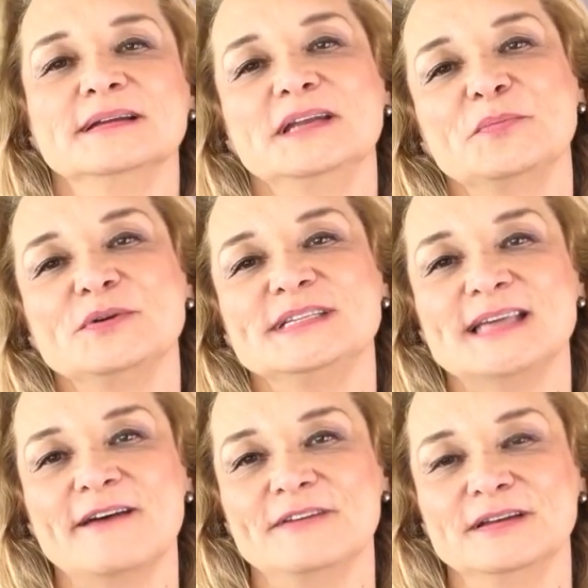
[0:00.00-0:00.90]
Number
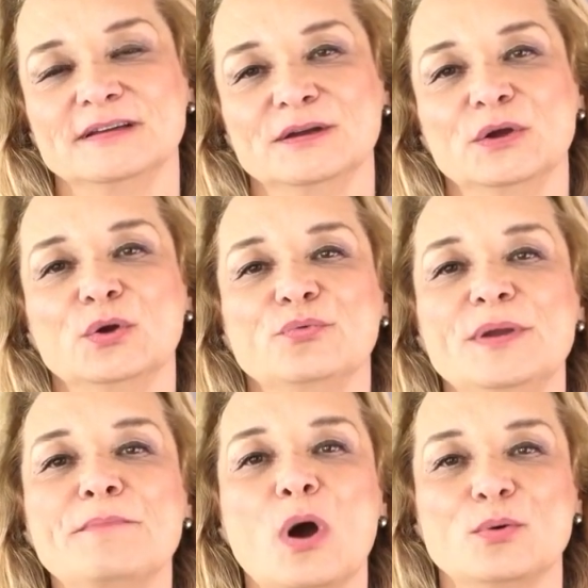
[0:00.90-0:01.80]
seven,
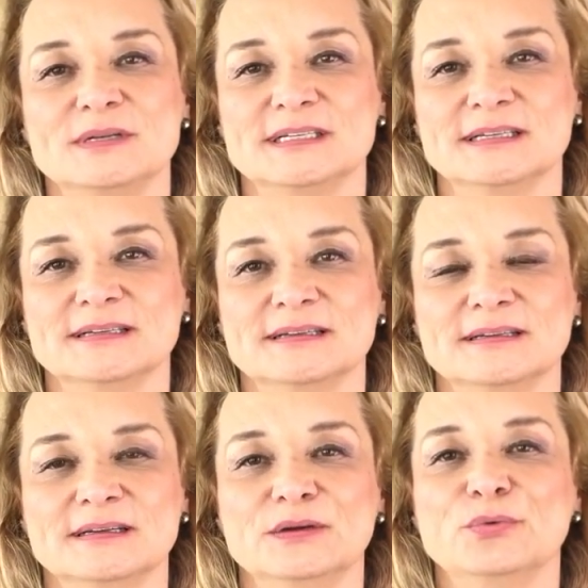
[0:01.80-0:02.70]
remote.
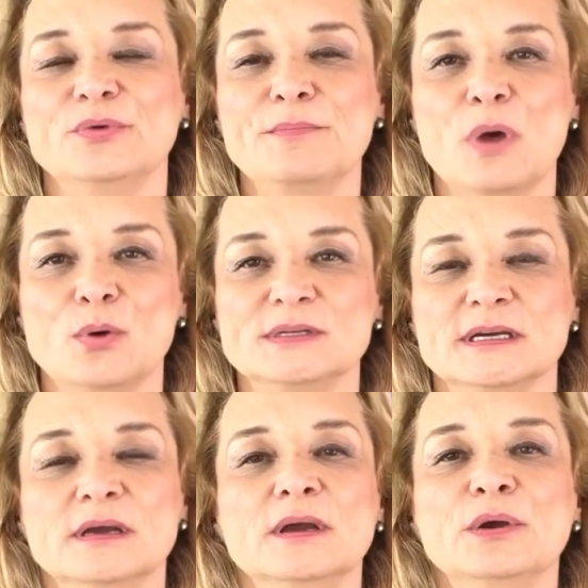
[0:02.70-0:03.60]
Remote.
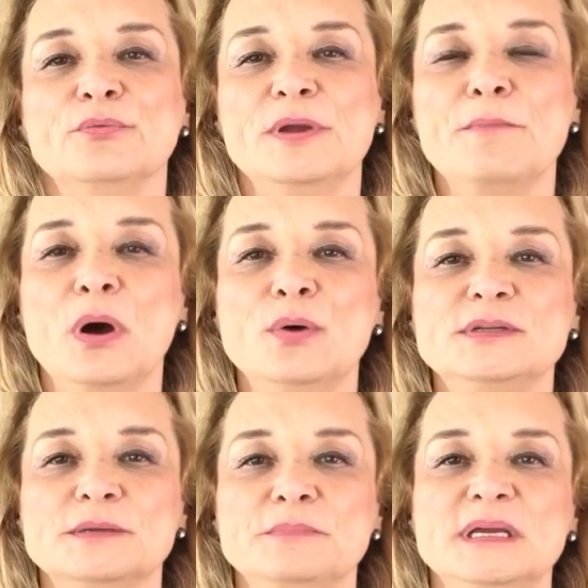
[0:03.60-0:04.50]

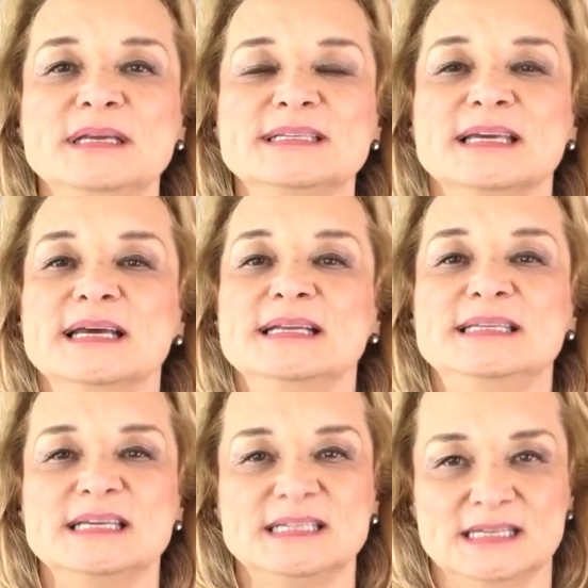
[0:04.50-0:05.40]
Remote means
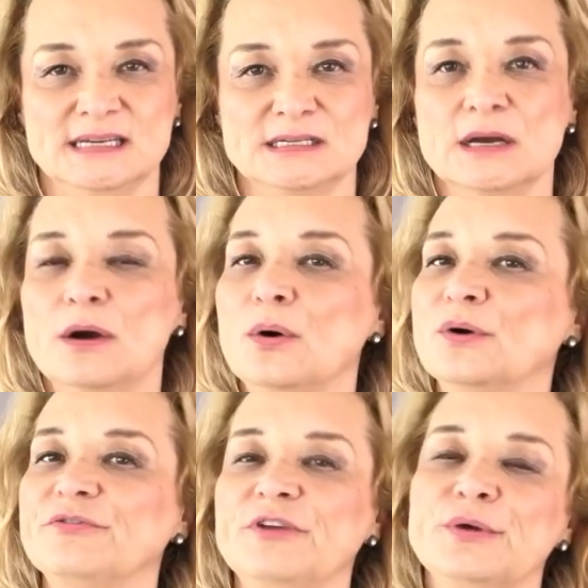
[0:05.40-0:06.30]
distant
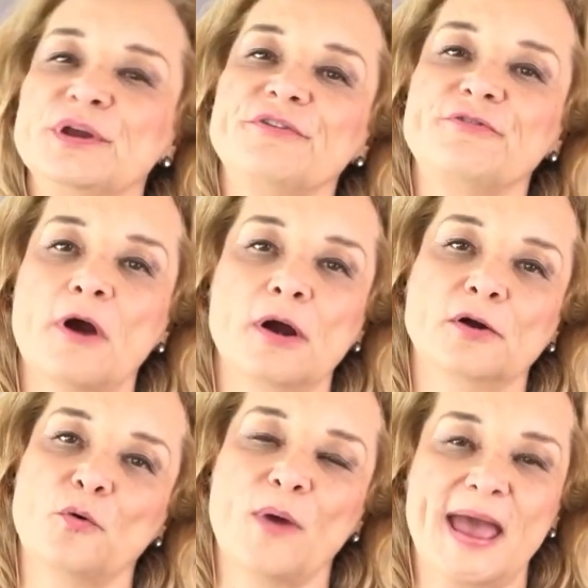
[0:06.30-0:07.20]
or very far
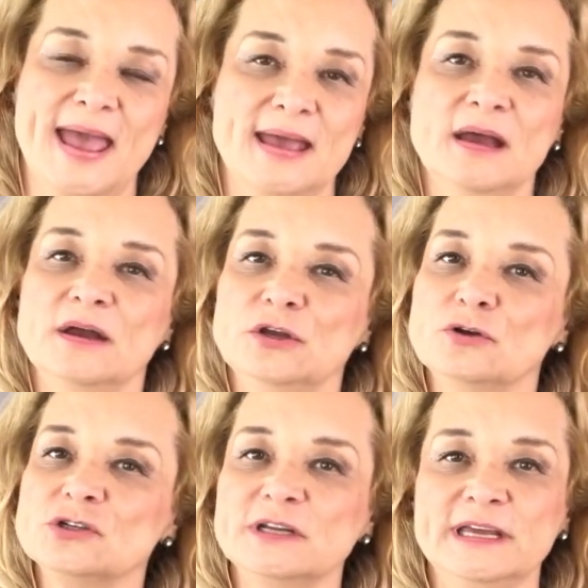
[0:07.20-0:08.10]
away,
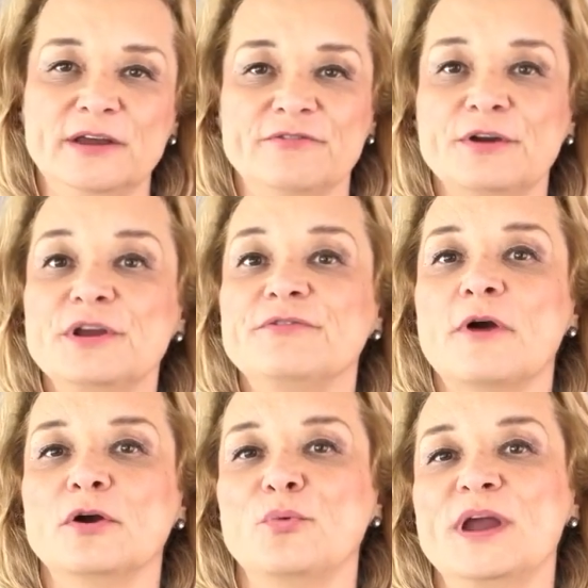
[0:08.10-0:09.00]
usually very
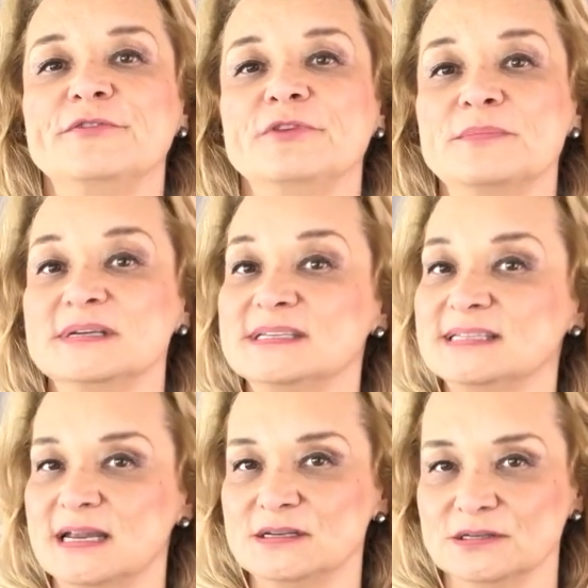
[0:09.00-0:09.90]
far away from the
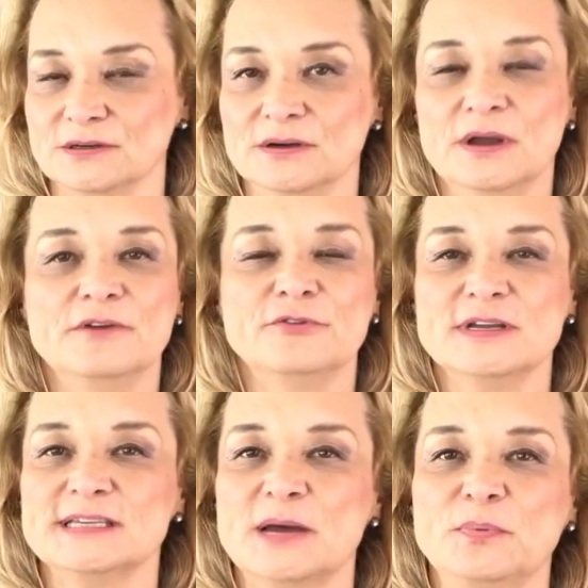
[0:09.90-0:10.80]
center. For
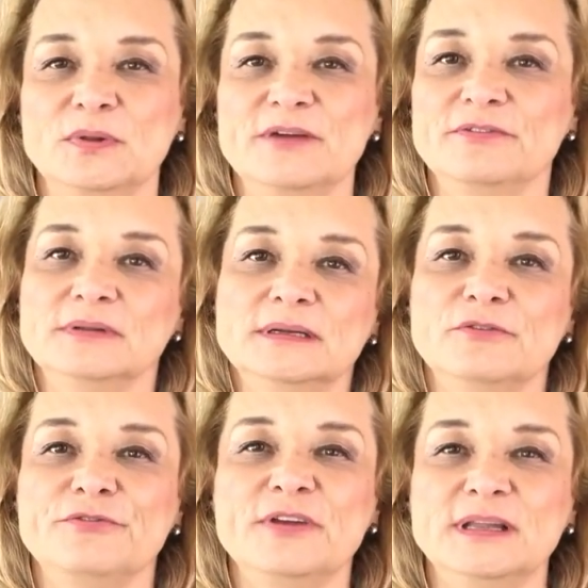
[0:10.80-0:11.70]
example, a little
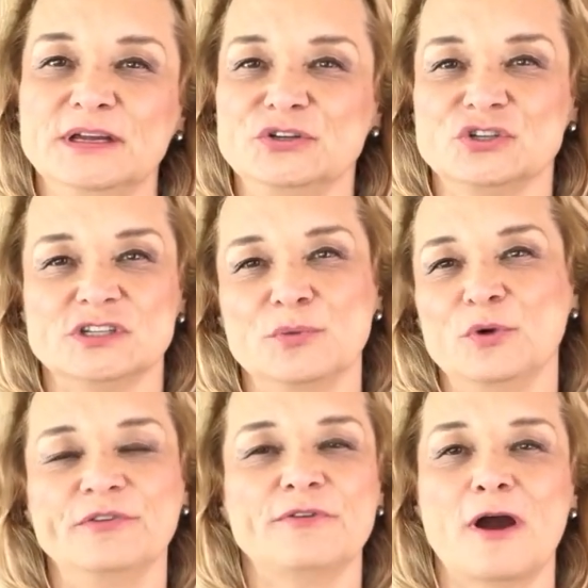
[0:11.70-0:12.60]
village
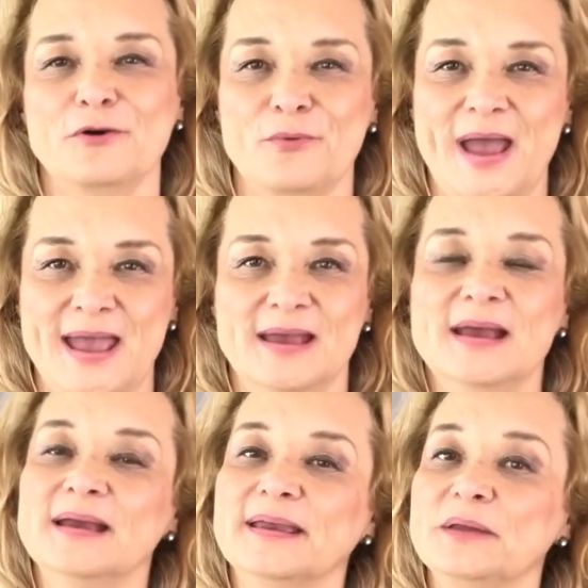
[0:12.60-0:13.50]
somewhere far away
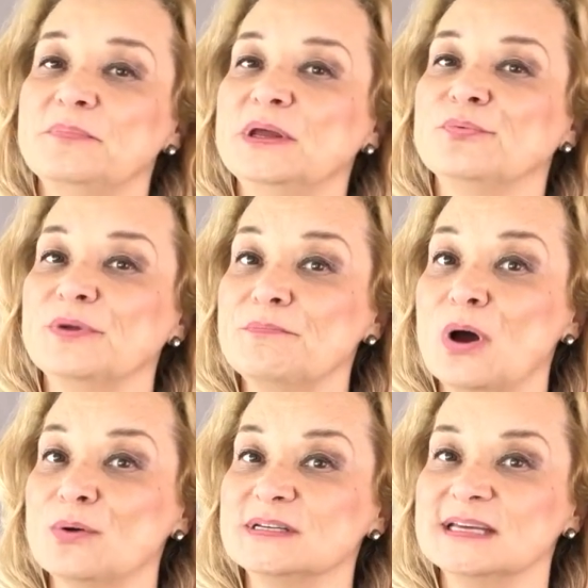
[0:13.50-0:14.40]
can be
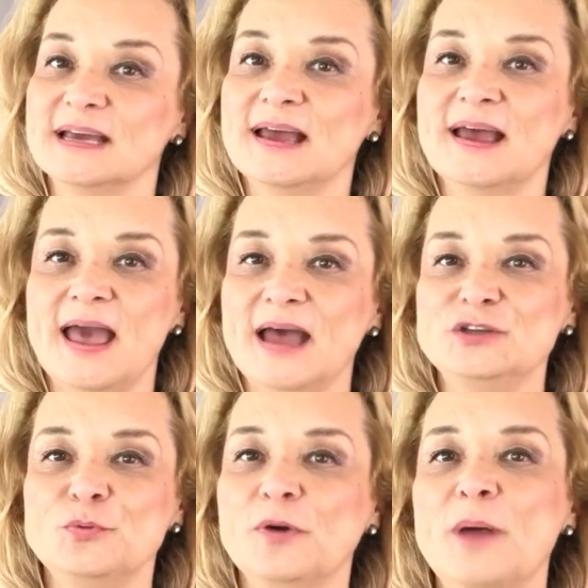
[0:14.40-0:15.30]
remote. And
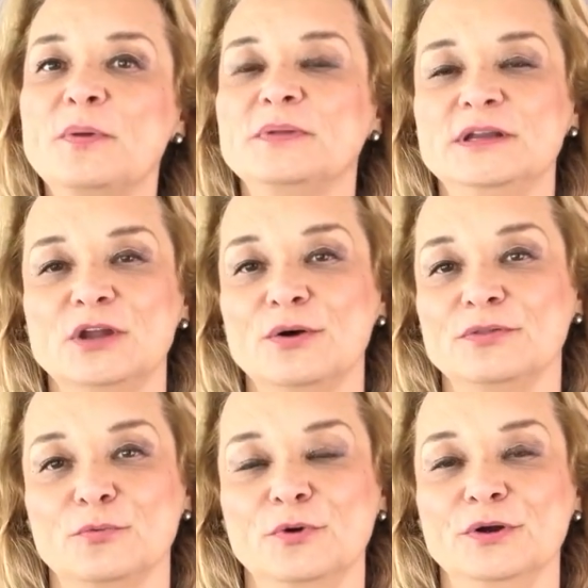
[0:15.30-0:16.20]
you probably know
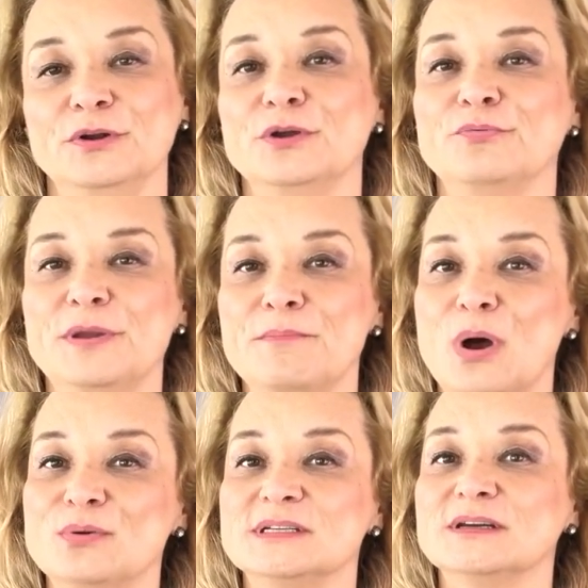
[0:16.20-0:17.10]
the word
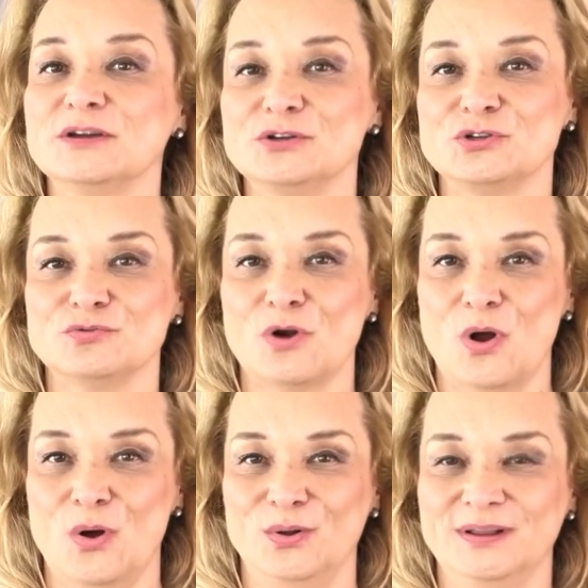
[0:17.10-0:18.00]
remote
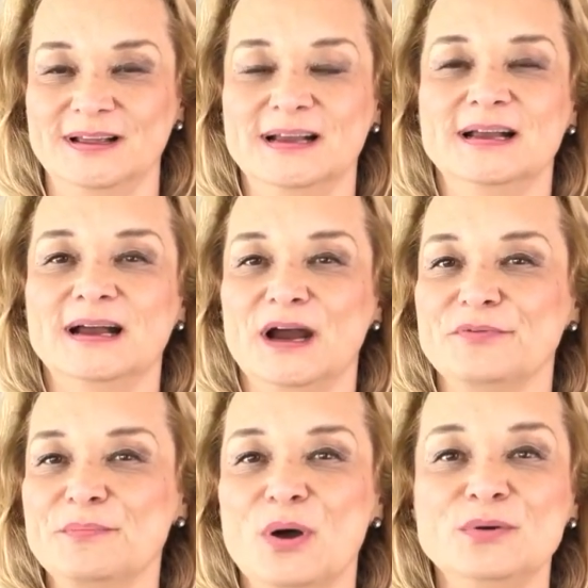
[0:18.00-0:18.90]
control. A
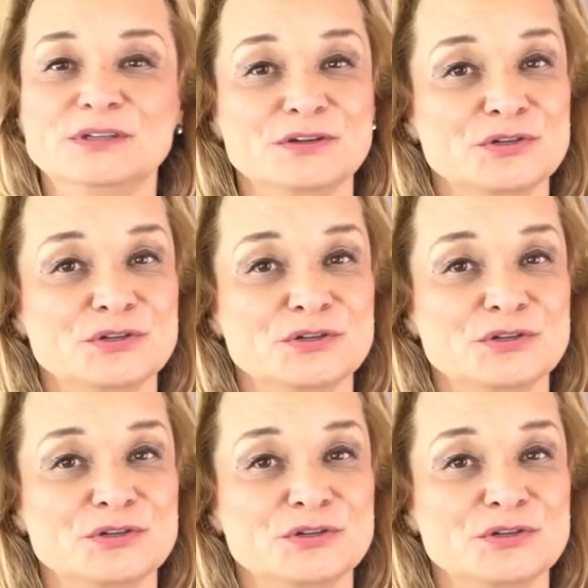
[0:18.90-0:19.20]
remote